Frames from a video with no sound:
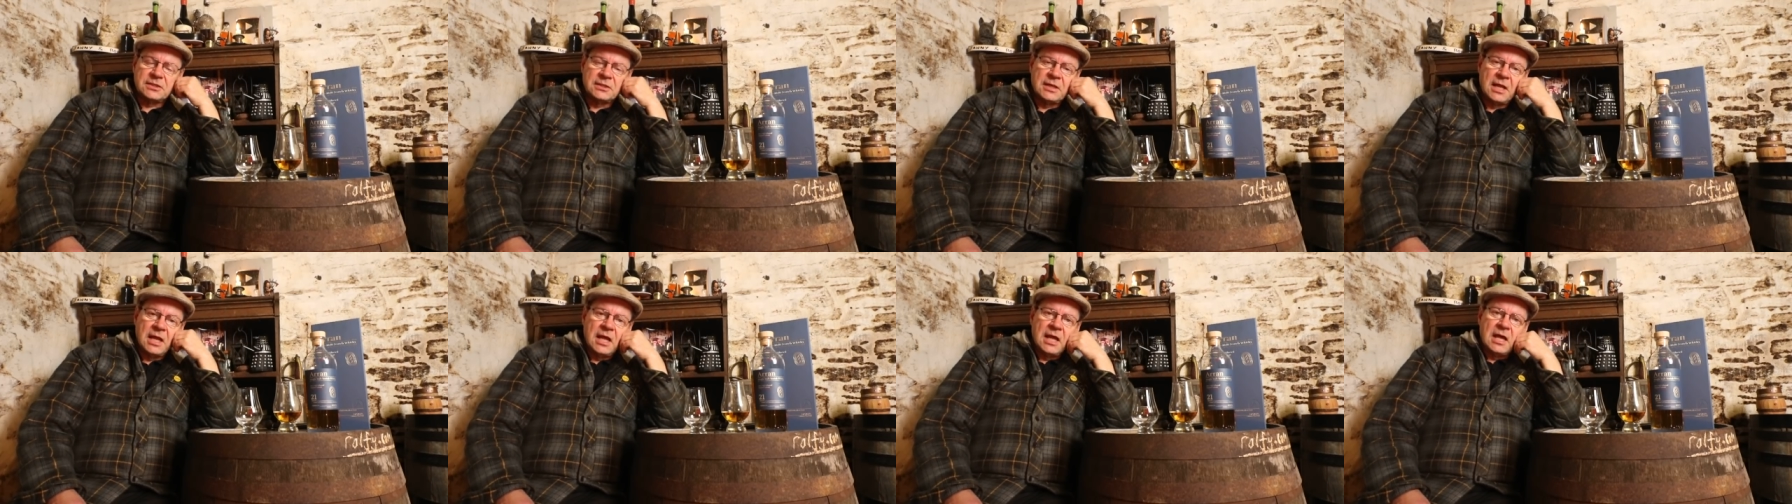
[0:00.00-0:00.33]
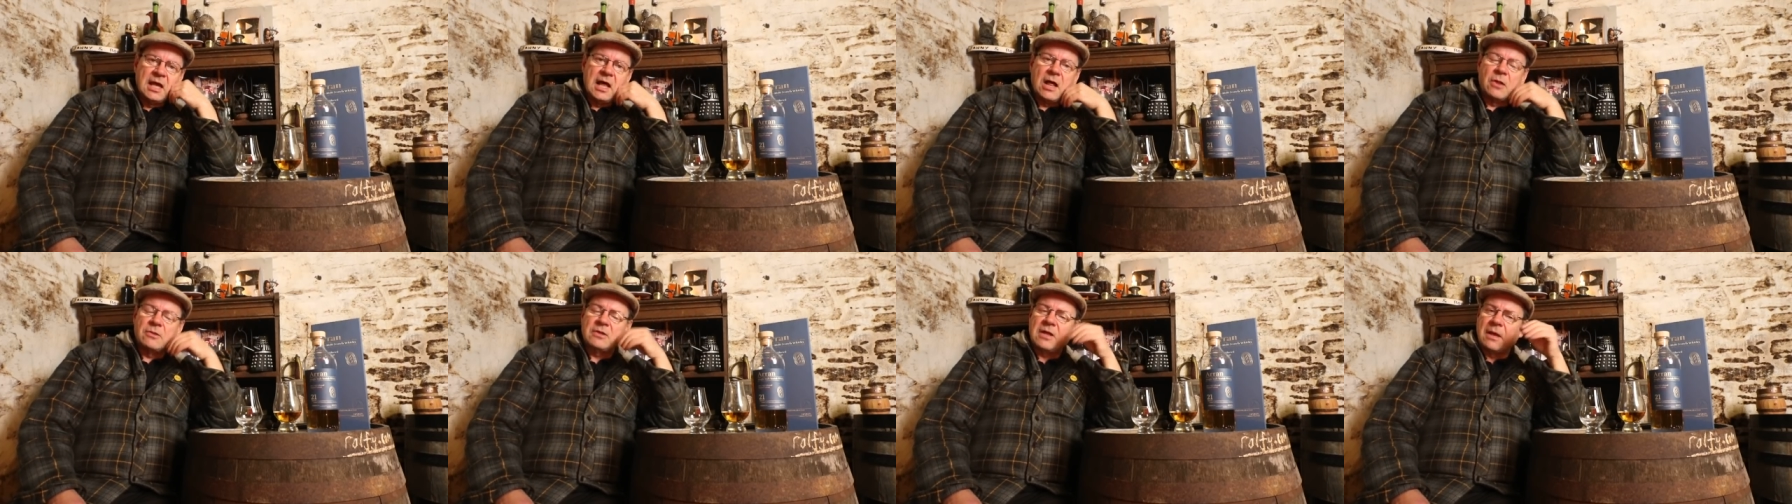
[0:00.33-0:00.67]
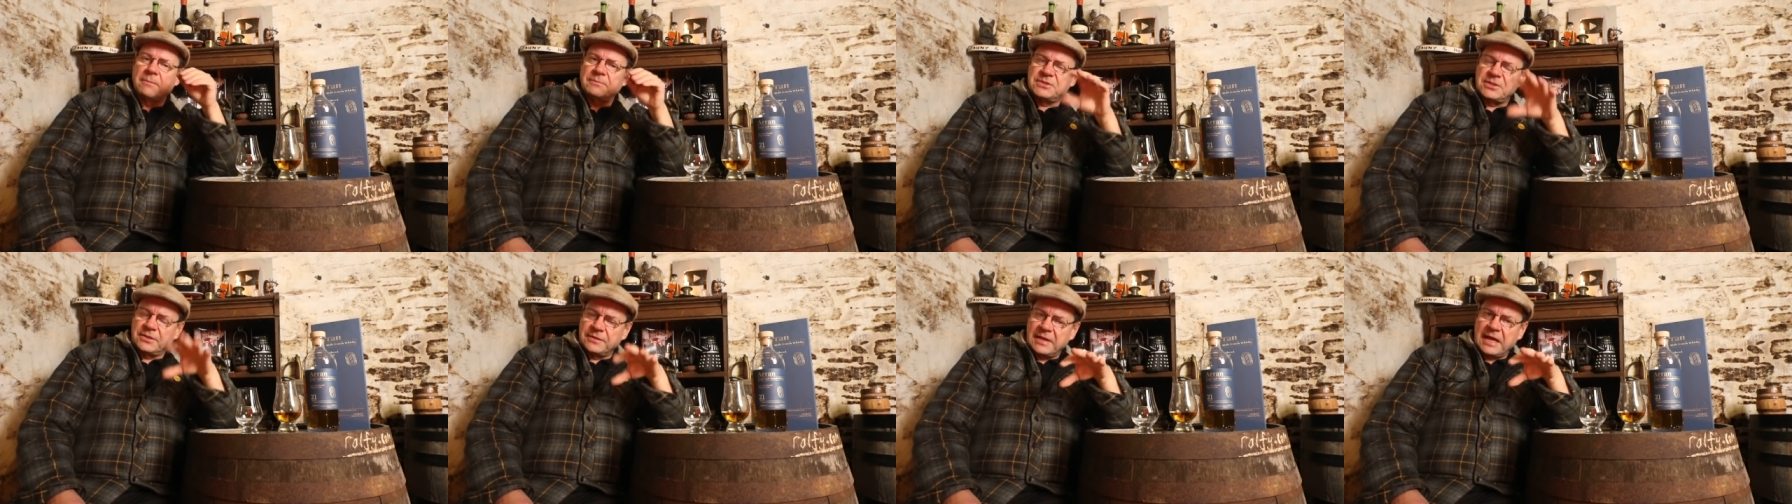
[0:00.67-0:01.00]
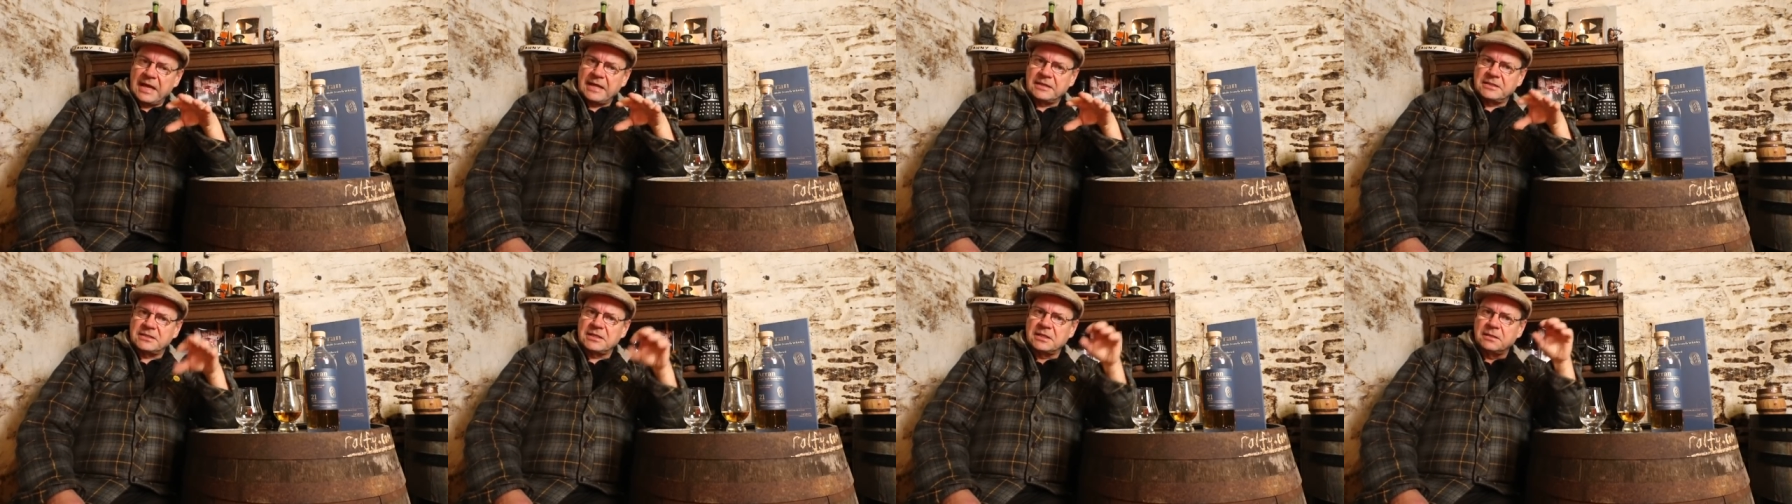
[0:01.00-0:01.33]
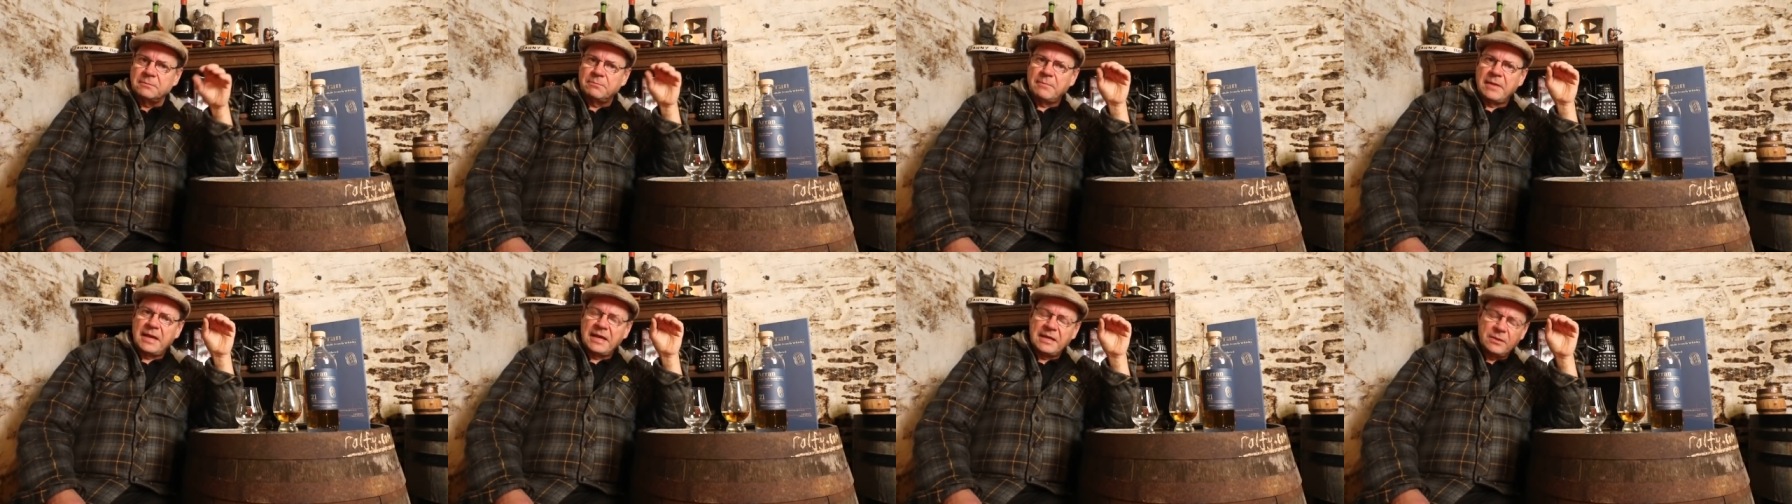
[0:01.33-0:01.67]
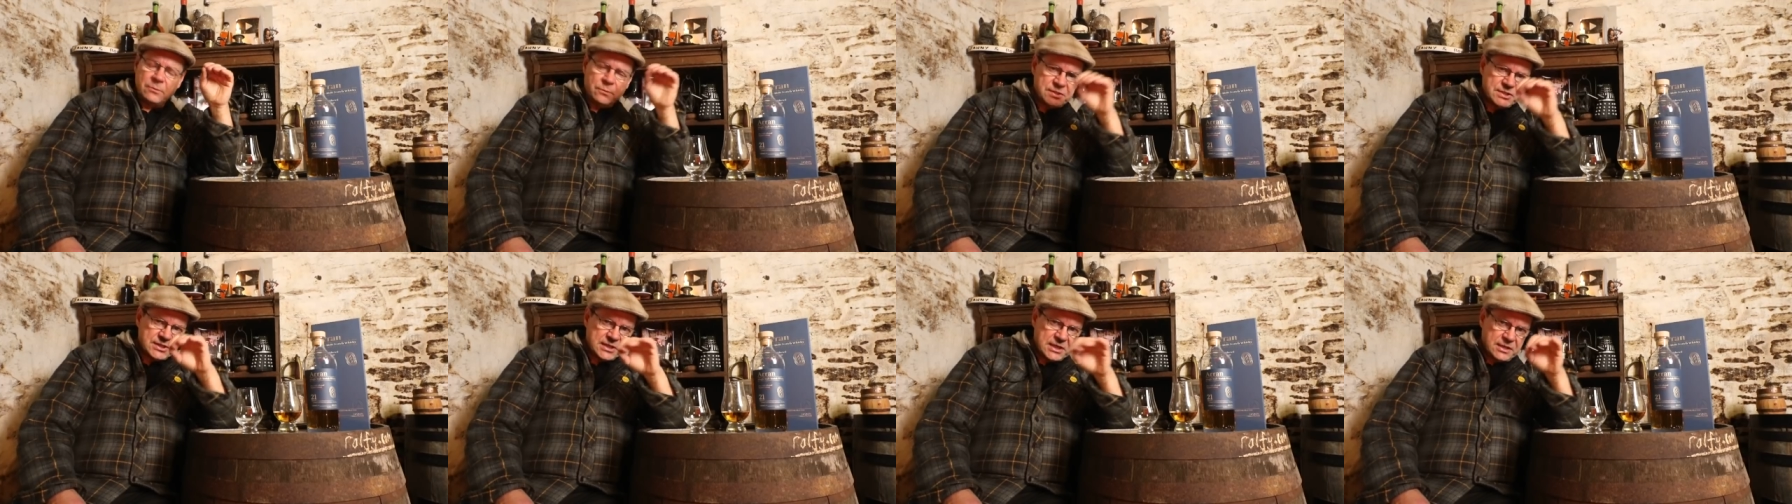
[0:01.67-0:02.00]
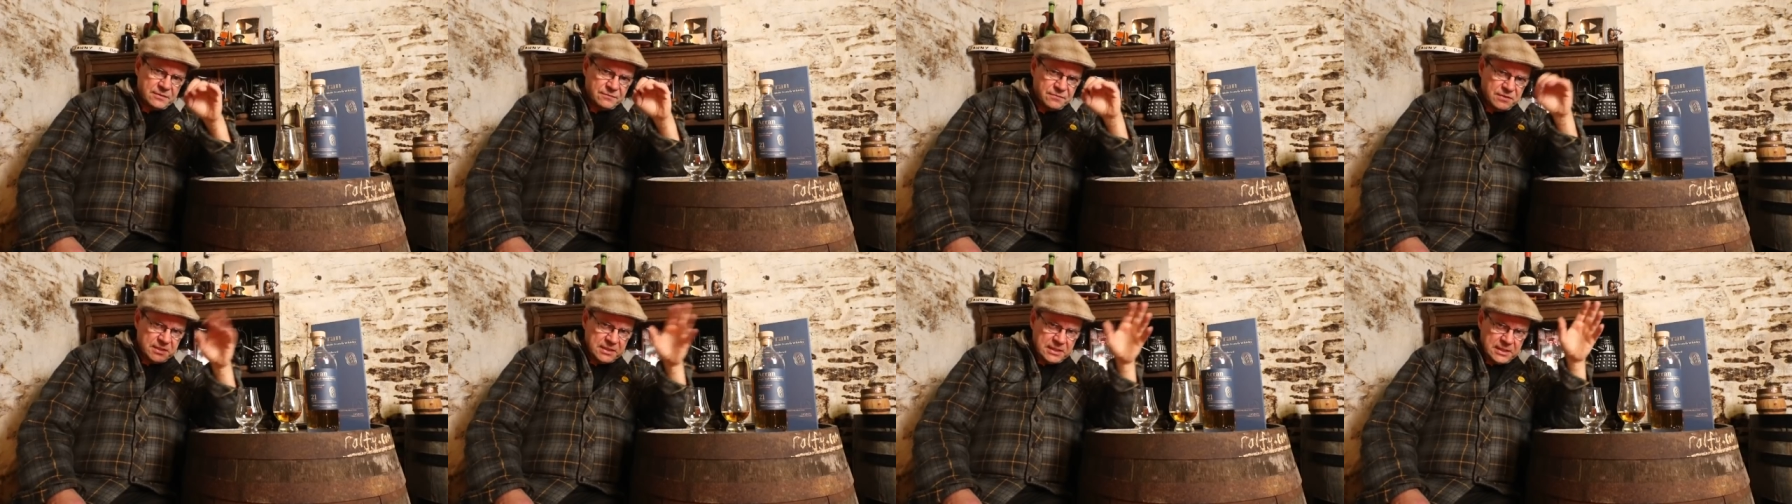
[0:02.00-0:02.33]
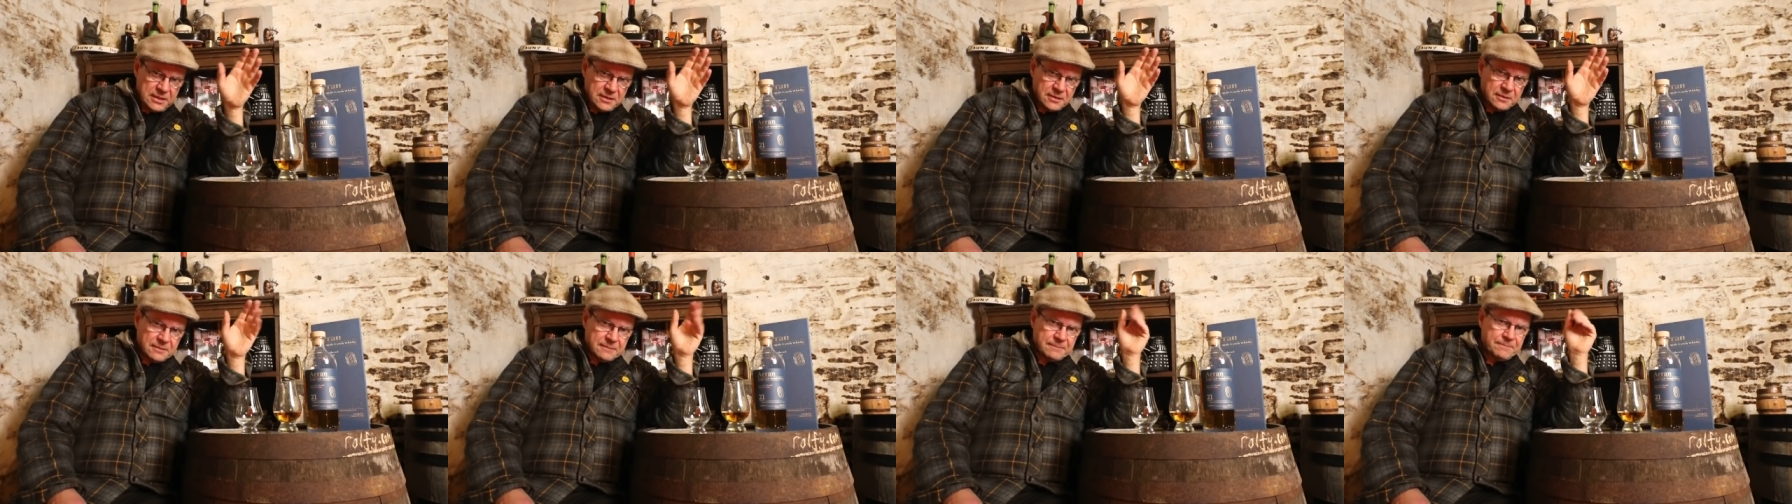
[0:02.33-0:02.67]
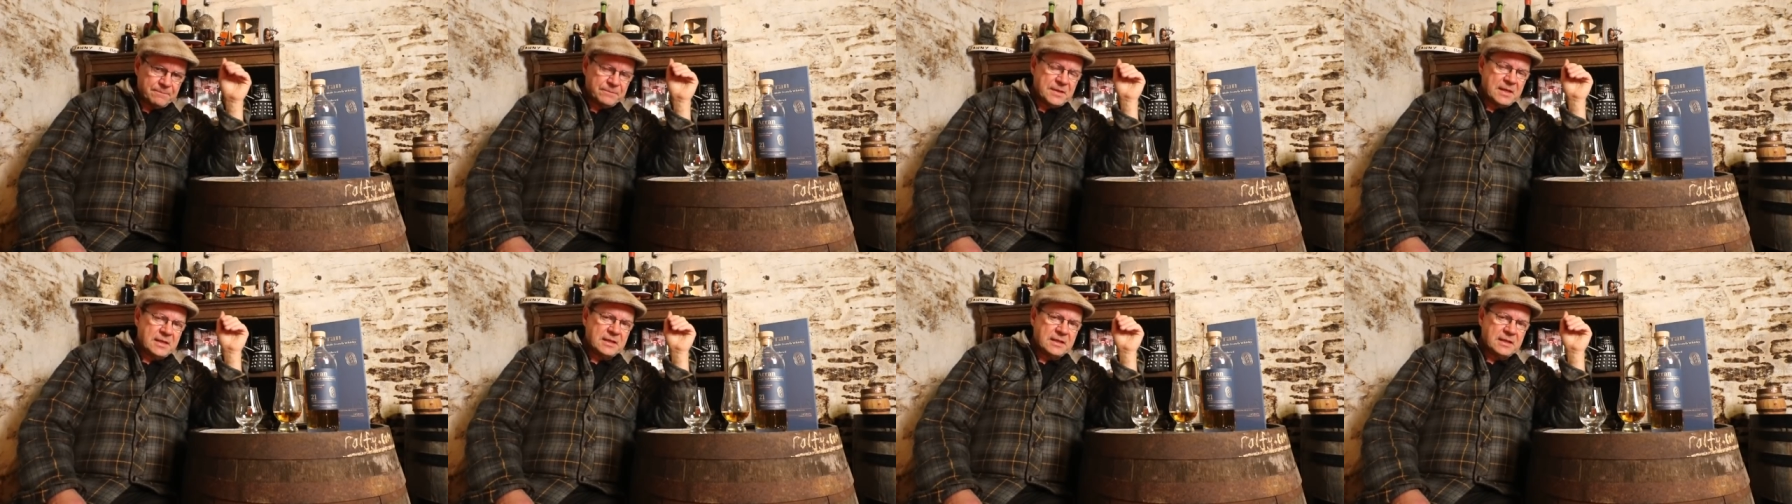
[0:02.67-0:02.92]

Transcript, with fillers: and I'll come to that in my Whiskey of the Year,